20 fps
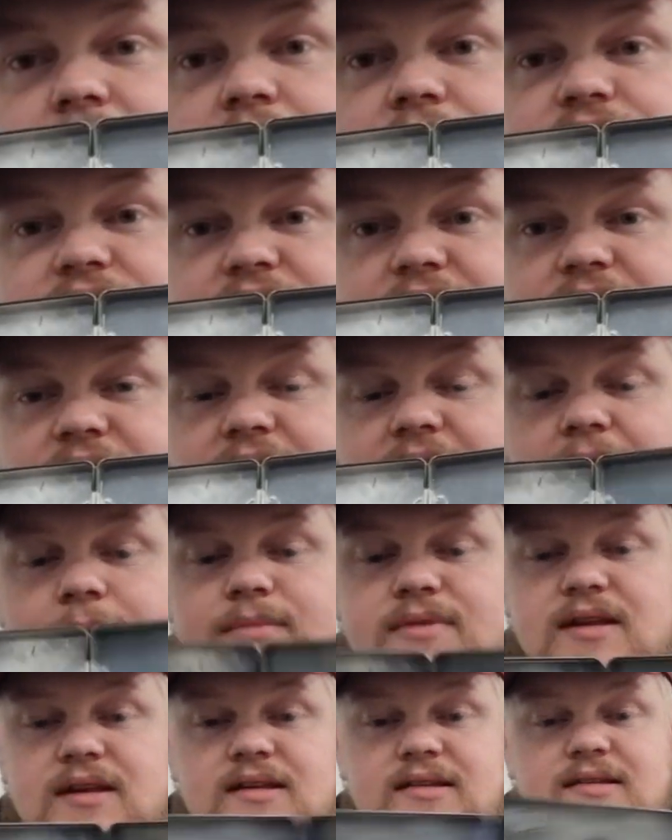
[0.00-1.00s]
obviously the game
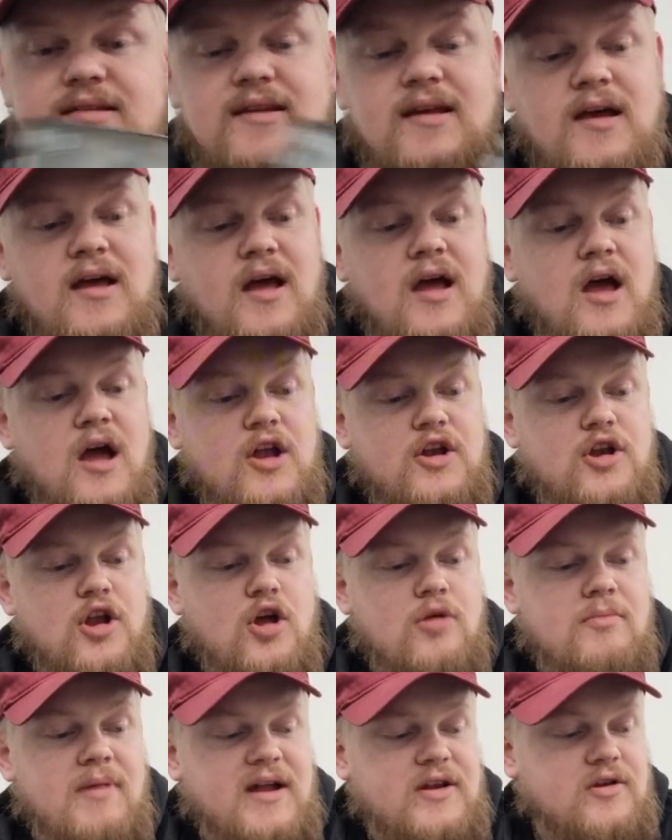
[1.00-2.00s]
disc.
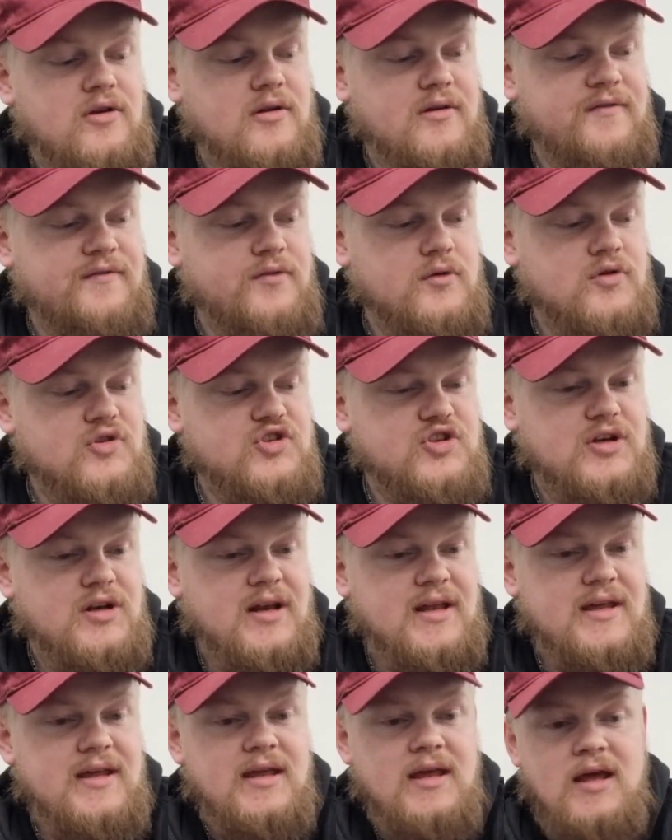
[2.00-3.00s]
No manual,
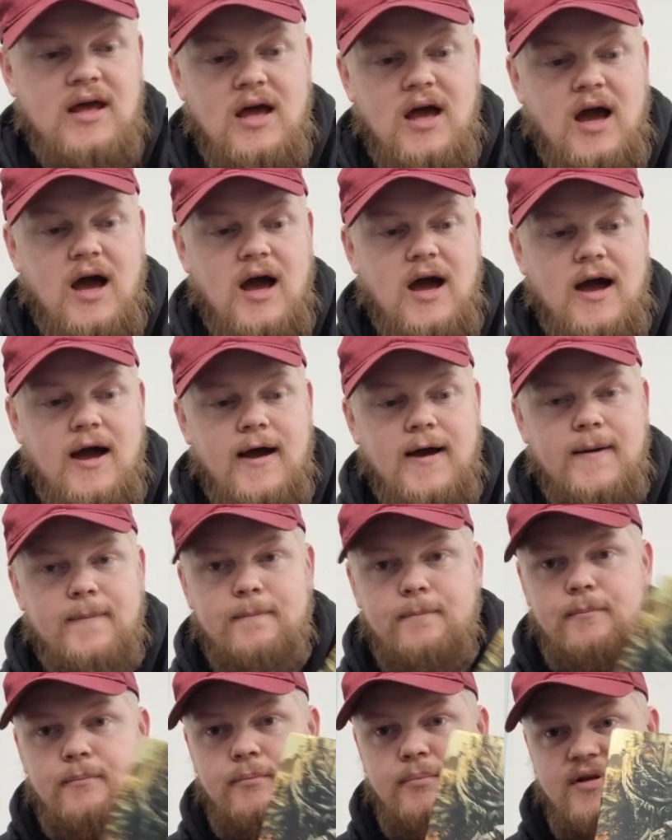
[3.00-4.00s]
unfortunately.
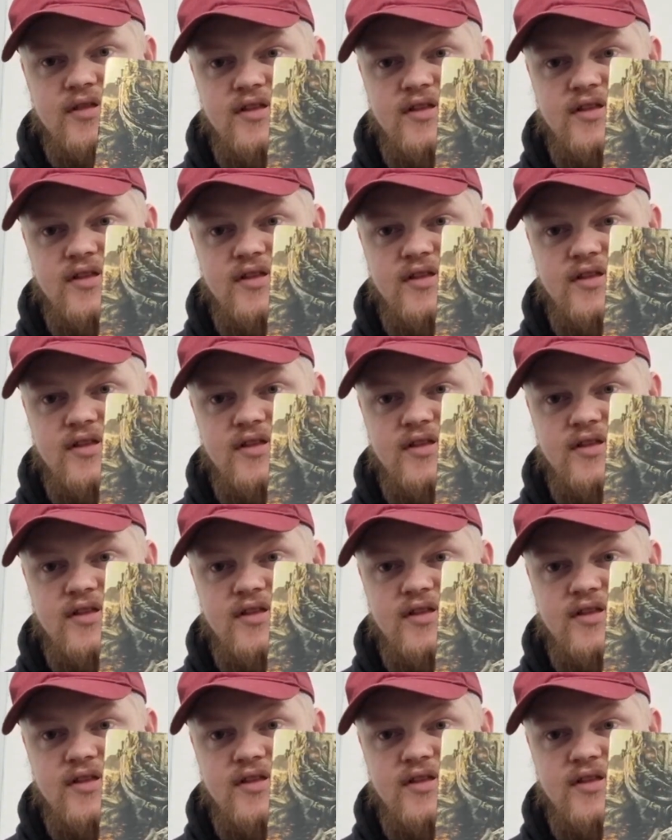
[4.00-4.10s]
But